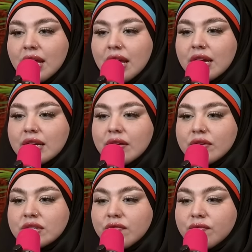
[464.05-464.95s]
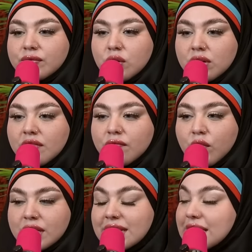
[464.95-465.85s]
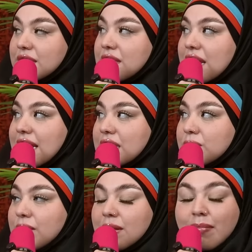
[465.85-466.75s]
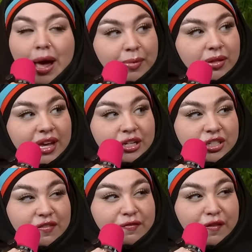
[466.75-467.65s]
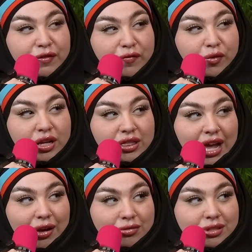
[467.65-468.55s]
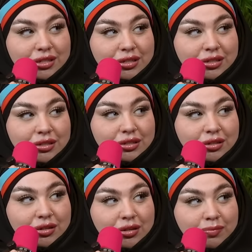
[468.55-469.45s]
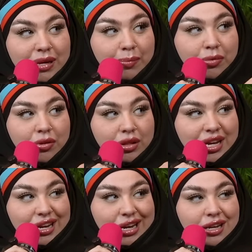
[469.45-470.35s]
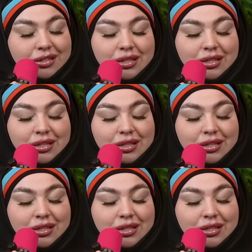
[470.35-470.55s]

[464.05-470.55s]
and it was a total of 14 studies with a population of 54,000 people in it.